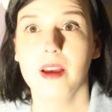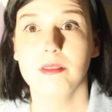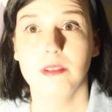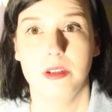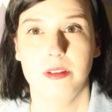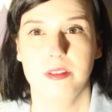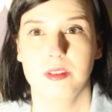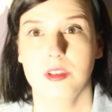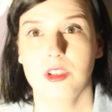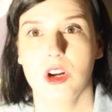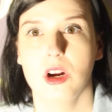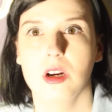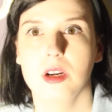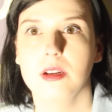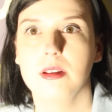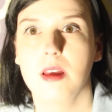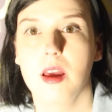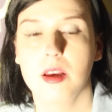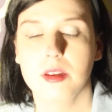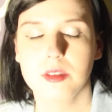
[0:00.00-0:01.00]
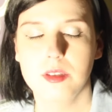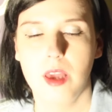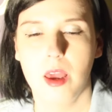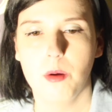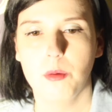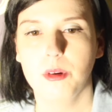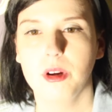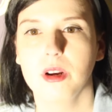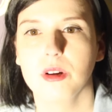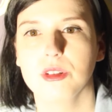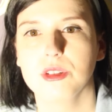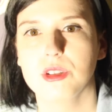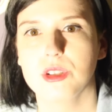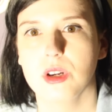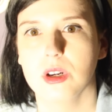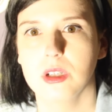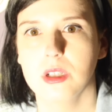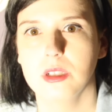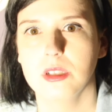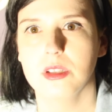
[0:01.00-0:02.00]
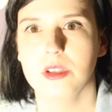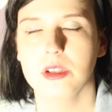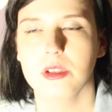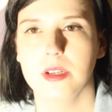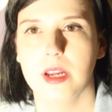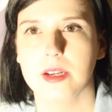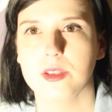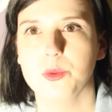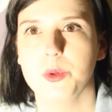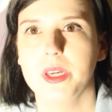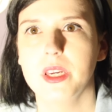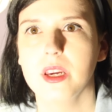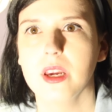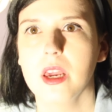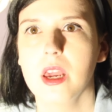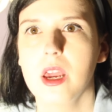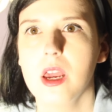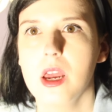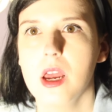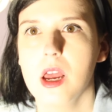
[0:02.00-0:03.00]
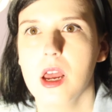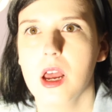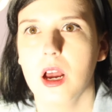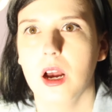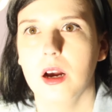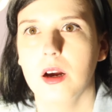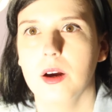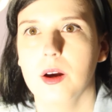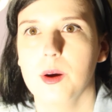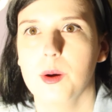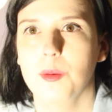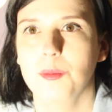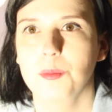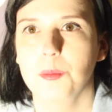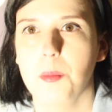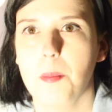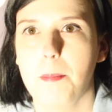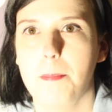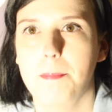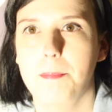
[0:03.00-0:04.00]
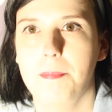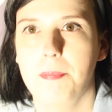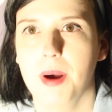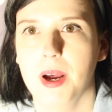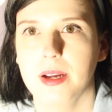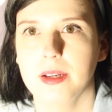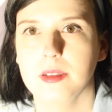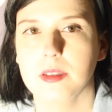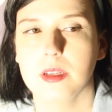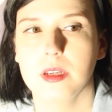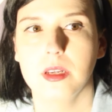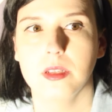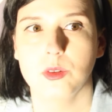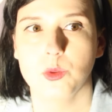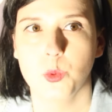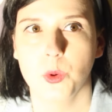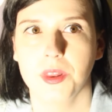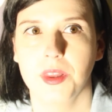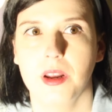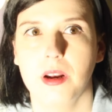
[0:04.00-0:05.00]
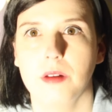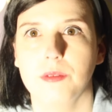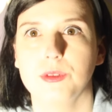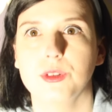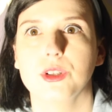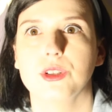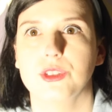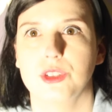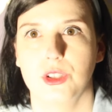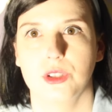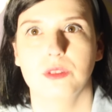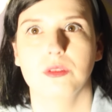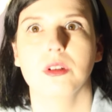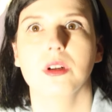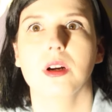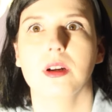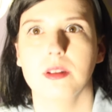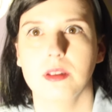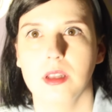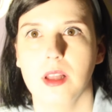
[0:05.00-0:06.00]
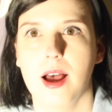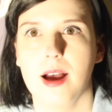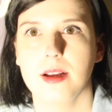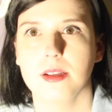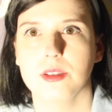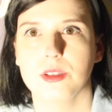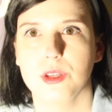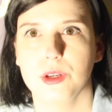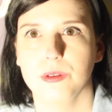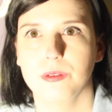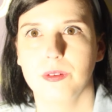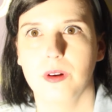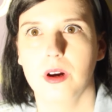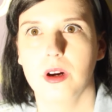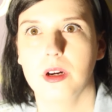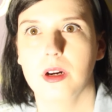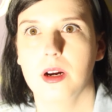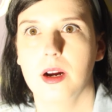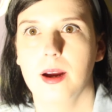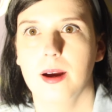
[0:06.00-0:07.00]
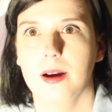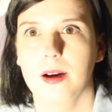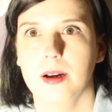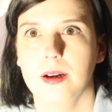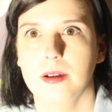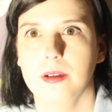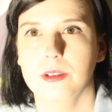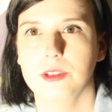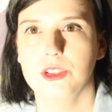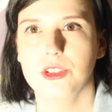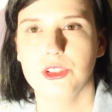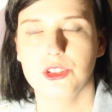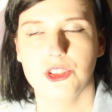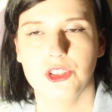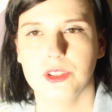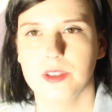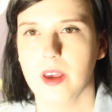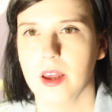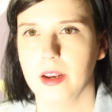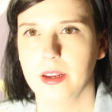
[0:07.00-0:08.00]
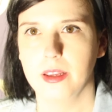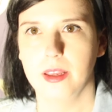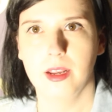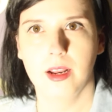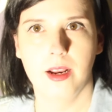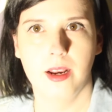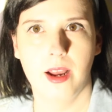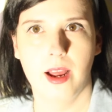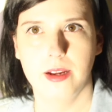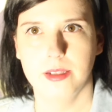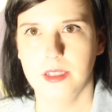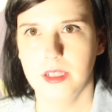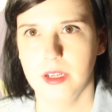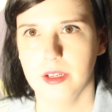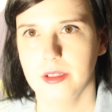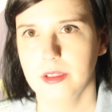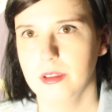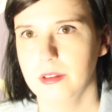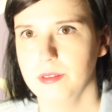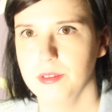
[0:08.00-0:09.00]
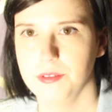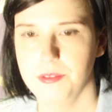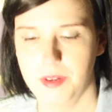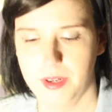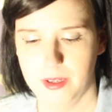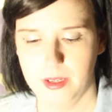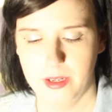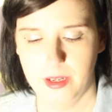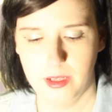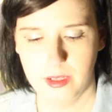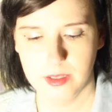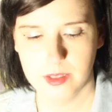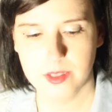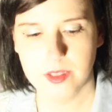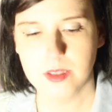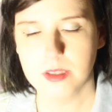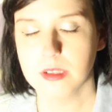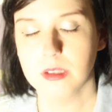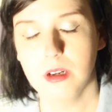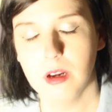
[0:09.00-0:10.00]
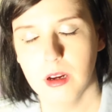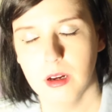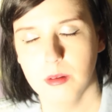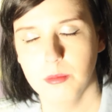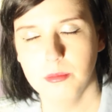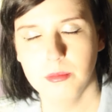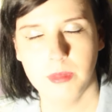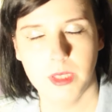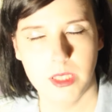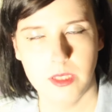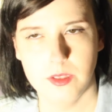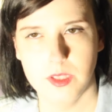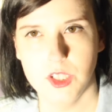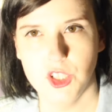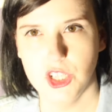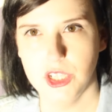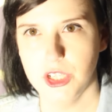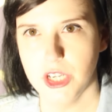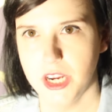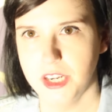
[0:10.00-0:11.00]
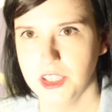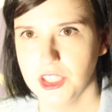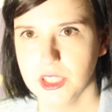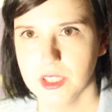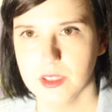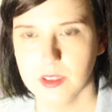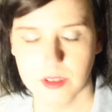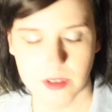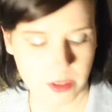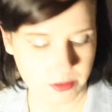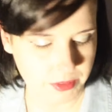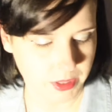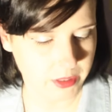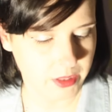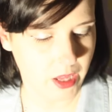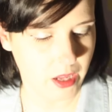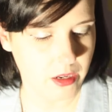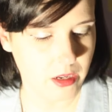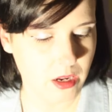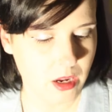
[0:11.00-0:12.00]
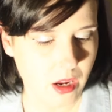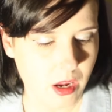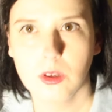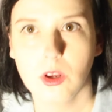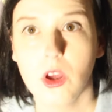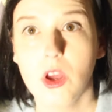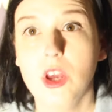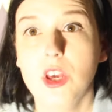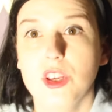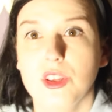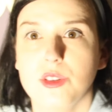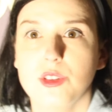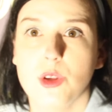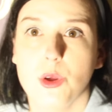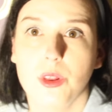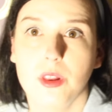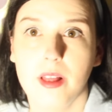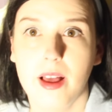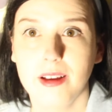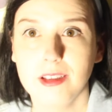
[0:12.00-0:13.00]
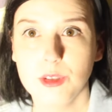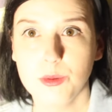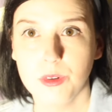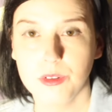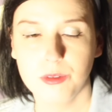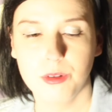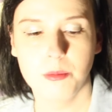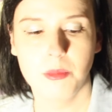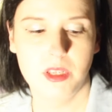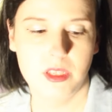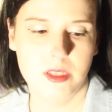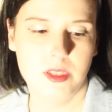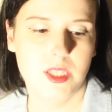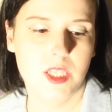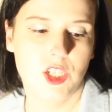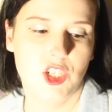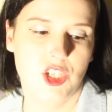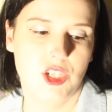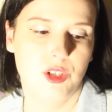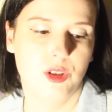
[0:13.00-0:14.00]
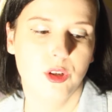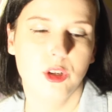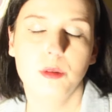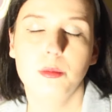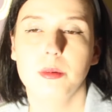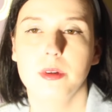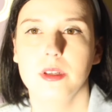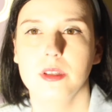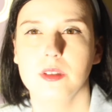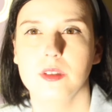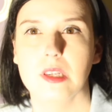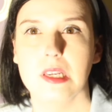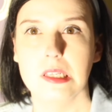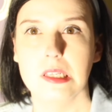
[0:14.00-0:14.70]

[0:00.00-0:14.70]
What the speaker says: haven't even started class yet. We don't start until next week. But it's one that I've looked over a lot so far to just kind of get an idea of the various ECG changes and stuff like that. So the last one from the ECG group is